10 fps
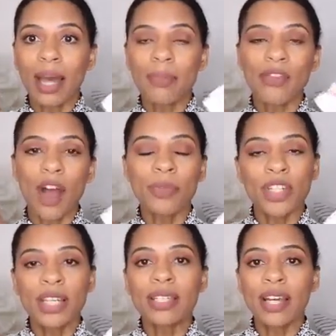couple of
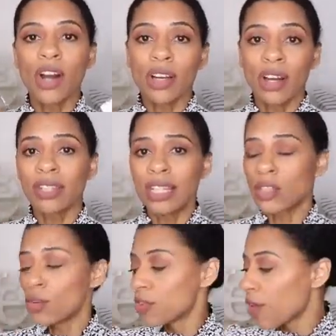options. I got
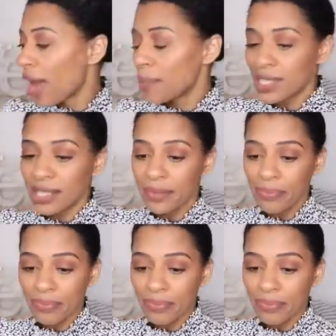these off of Amazon,